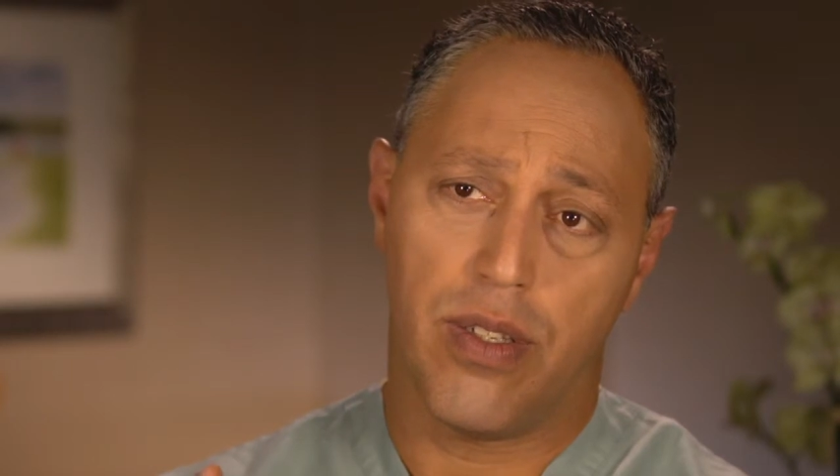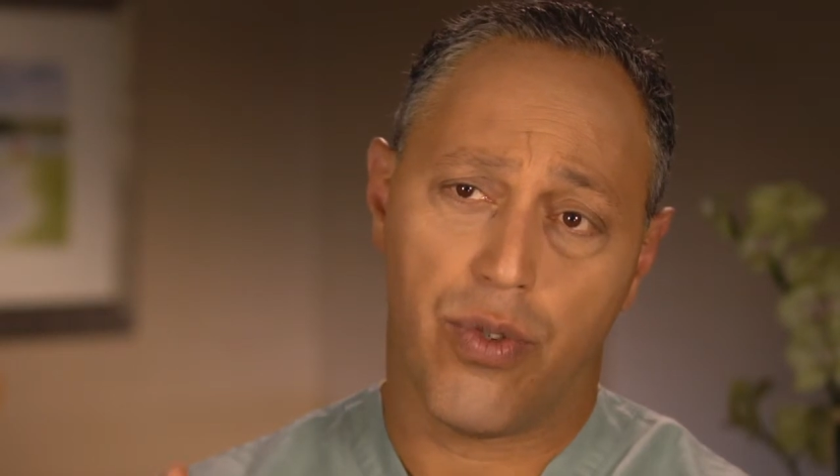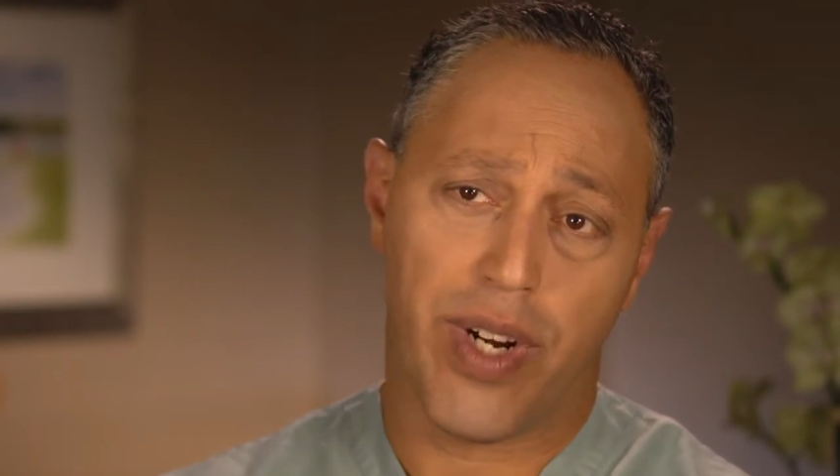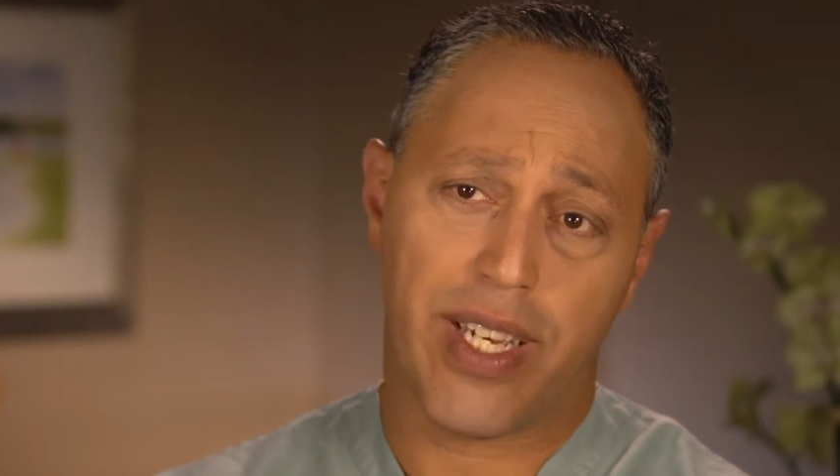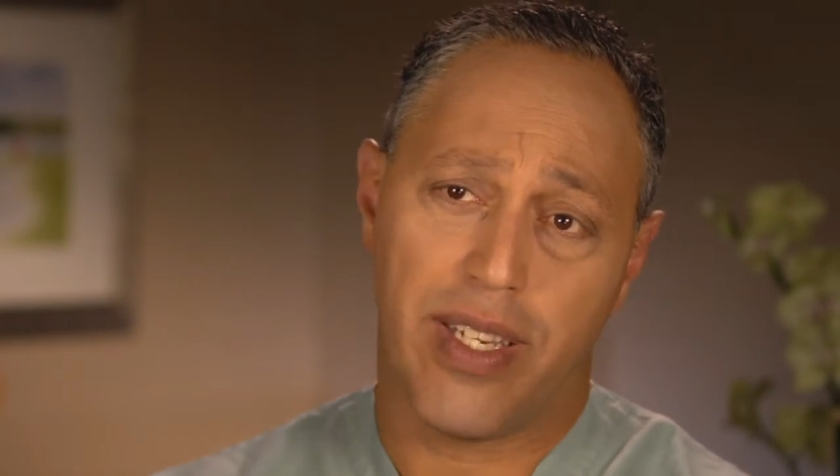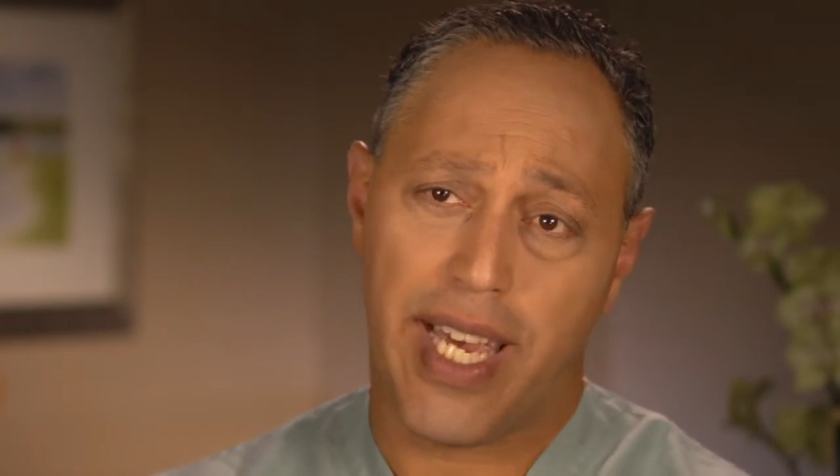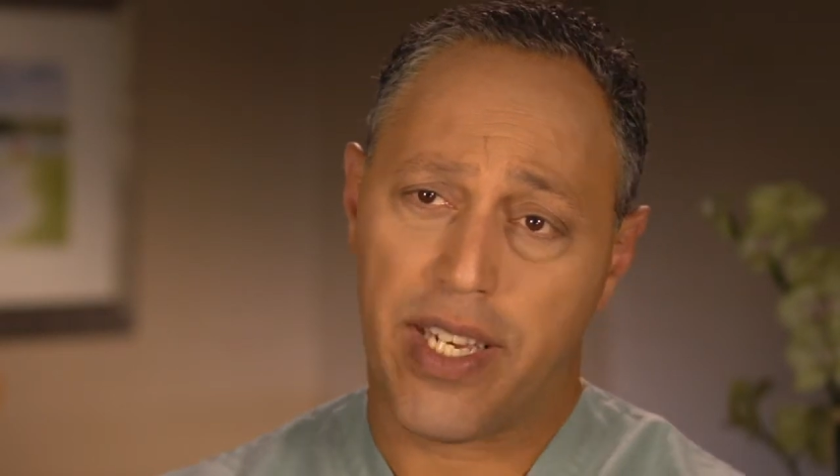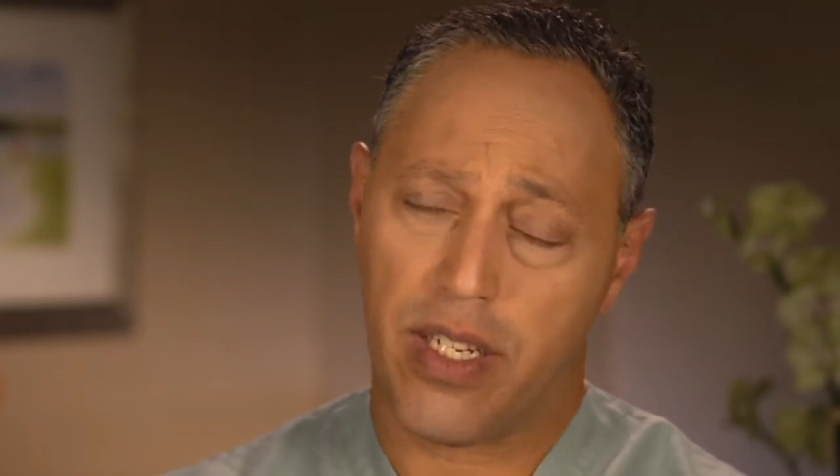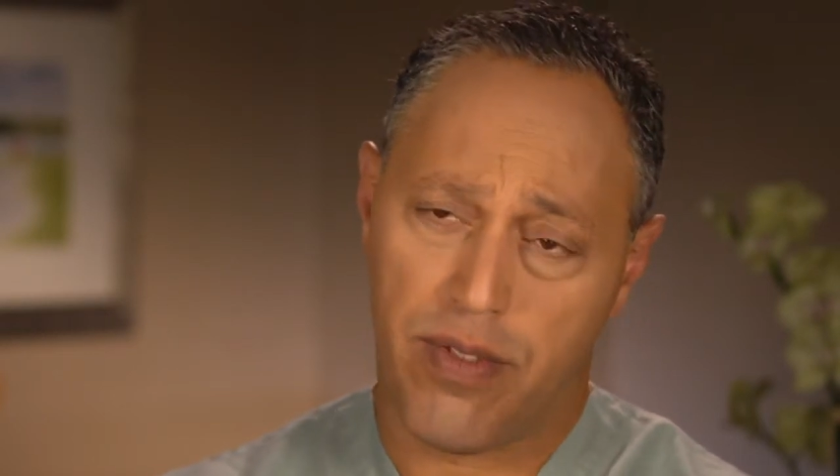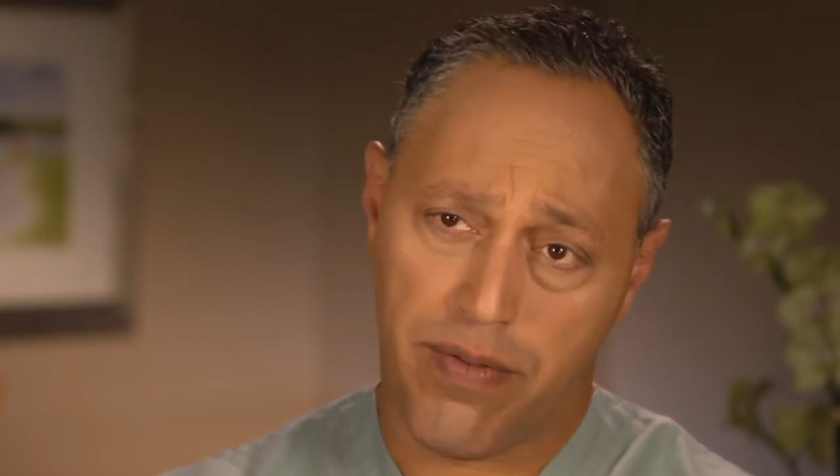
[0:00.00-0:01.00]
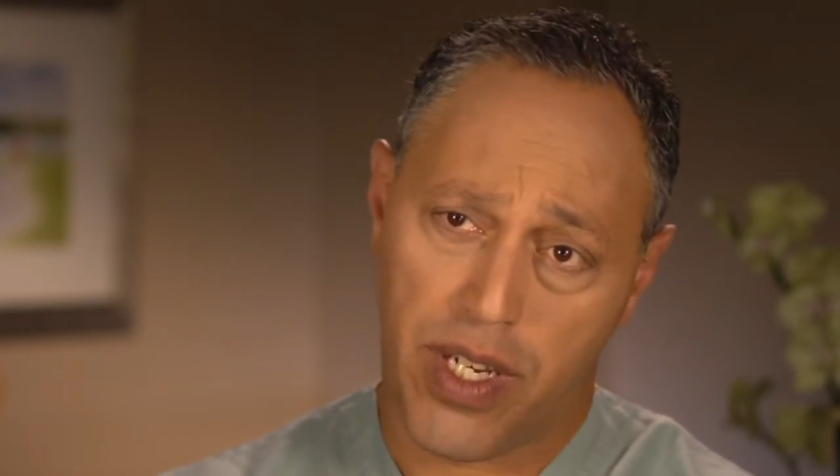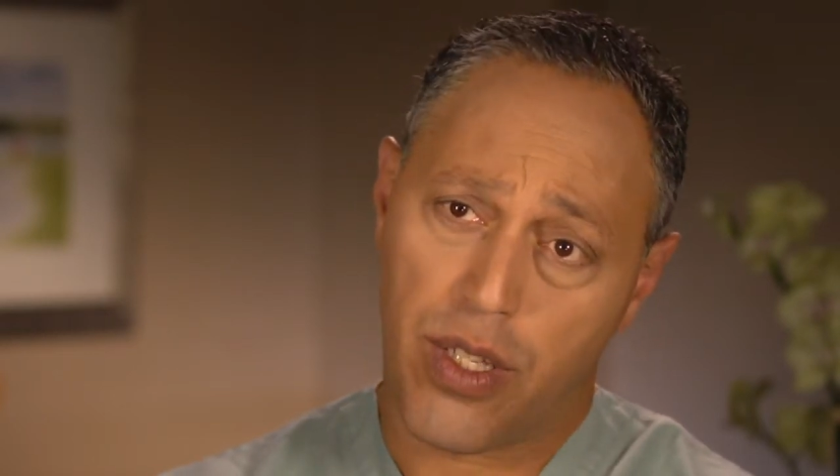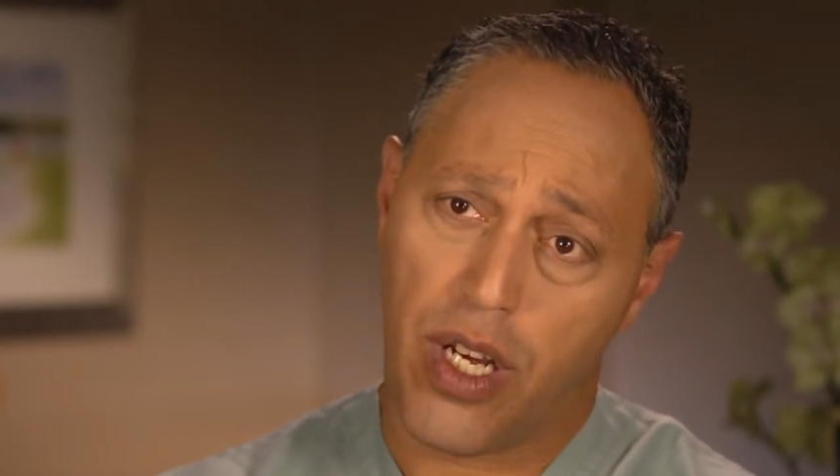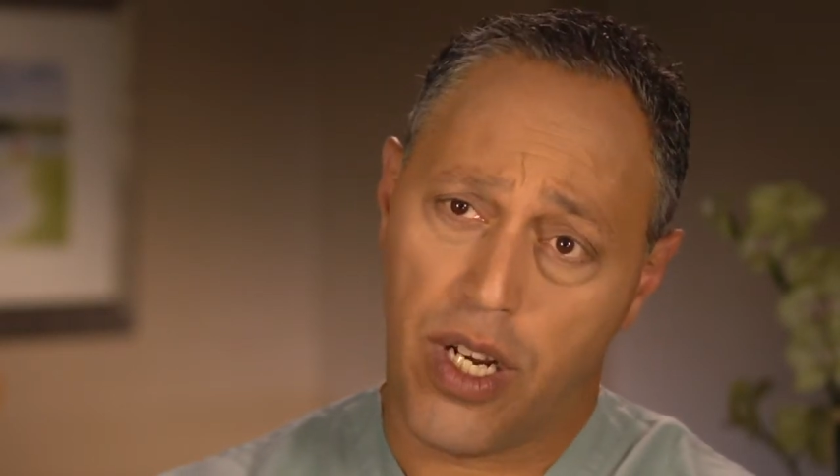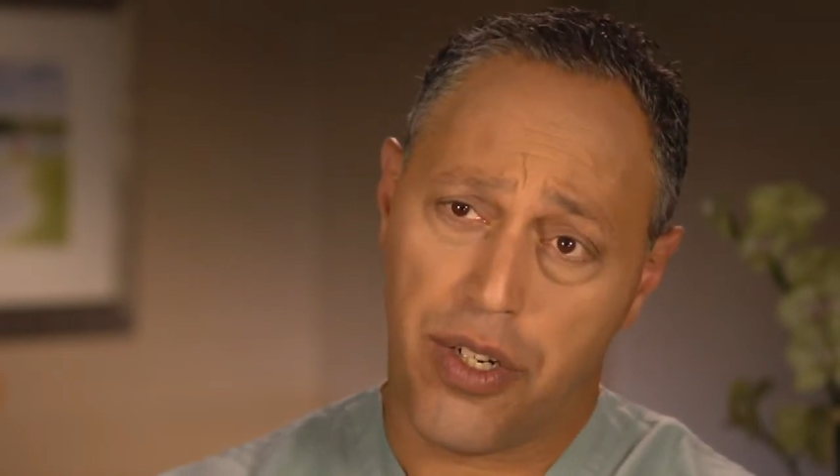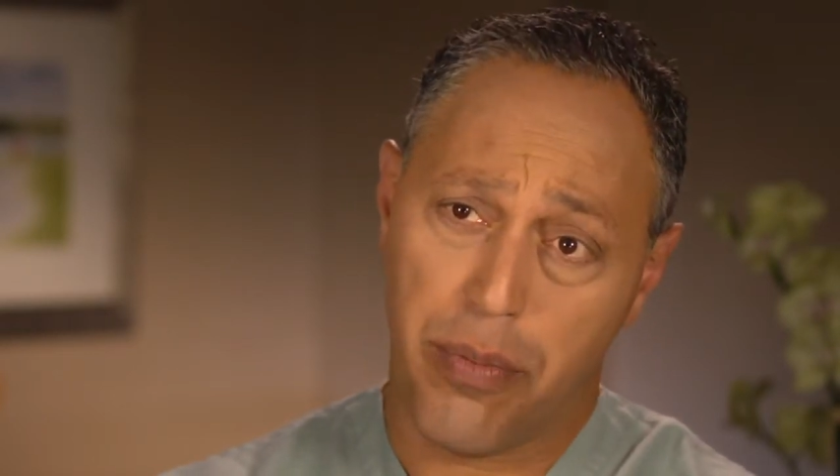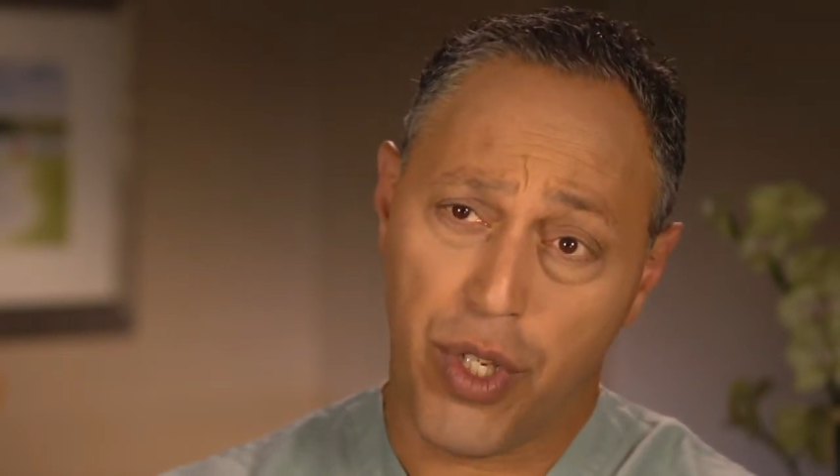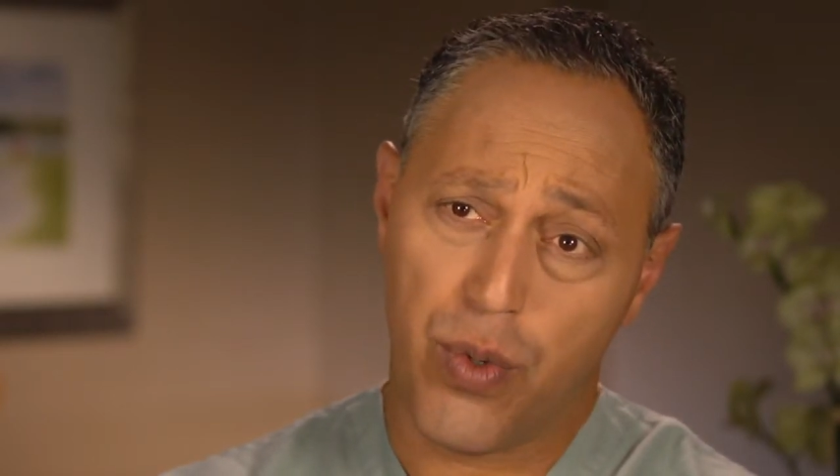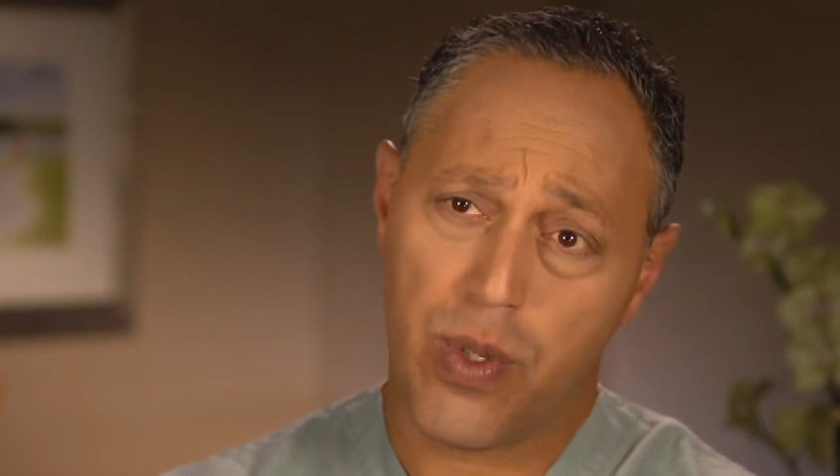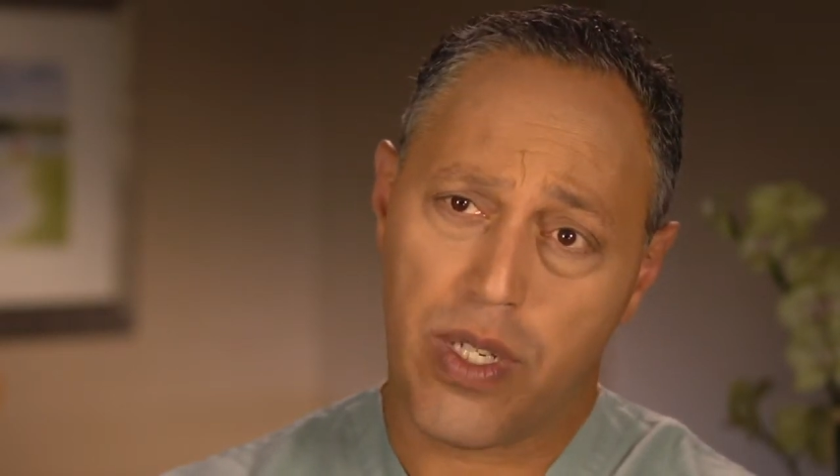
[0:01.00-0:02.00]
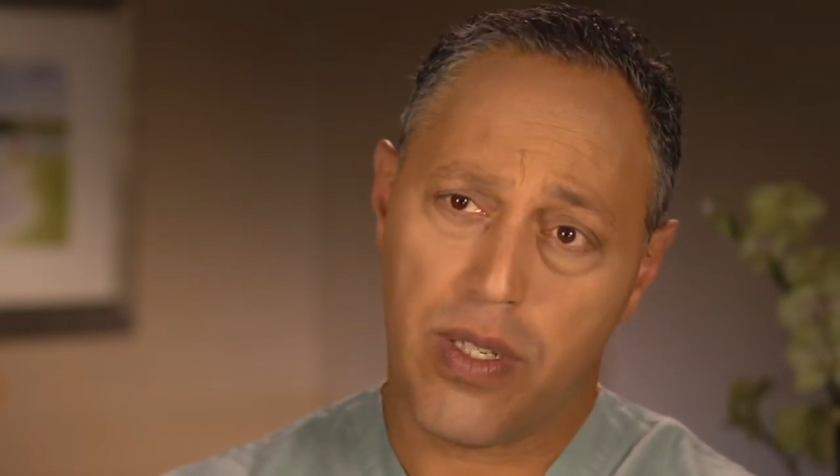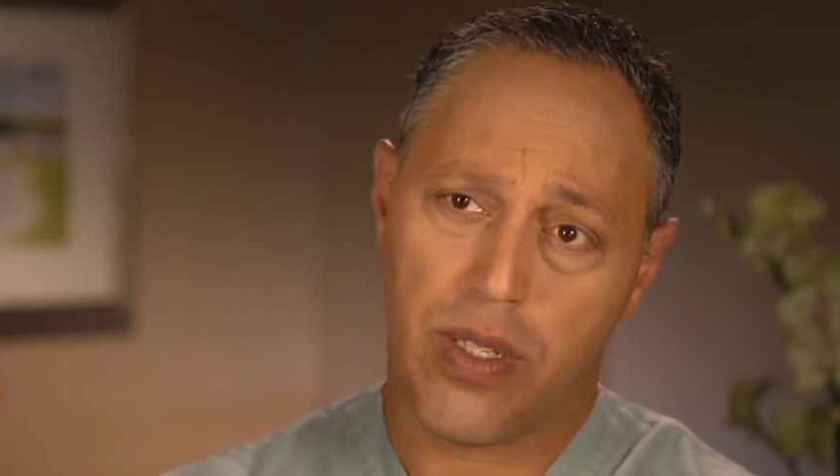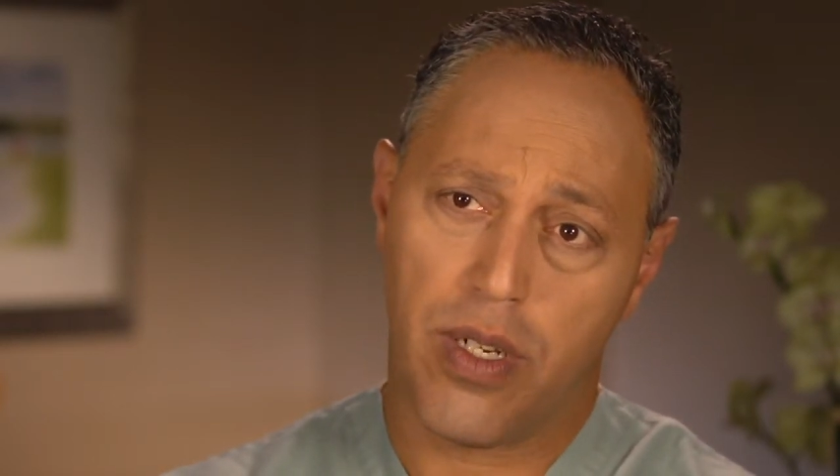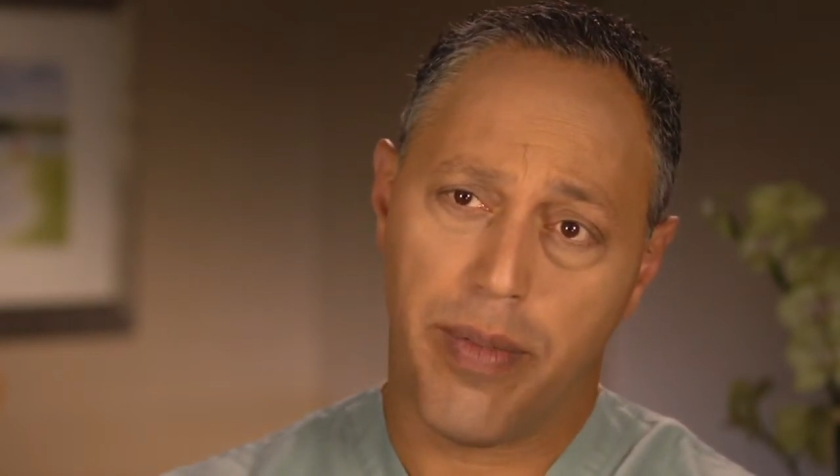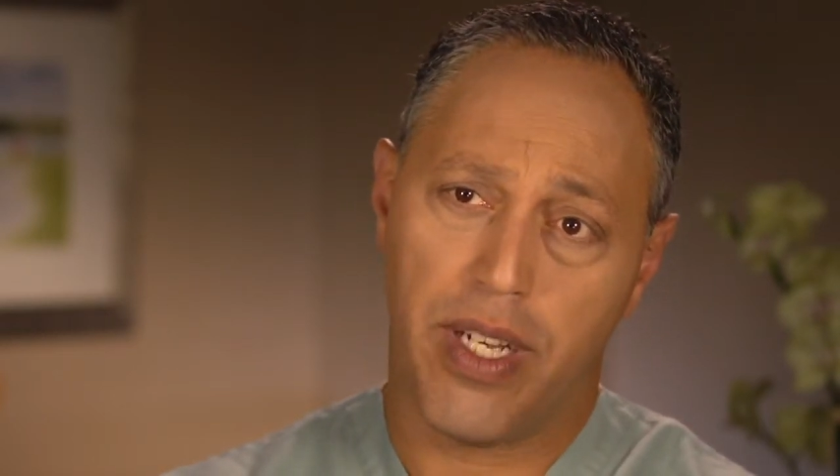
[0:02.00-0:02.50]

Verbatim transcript: direct negative effect on our immune system.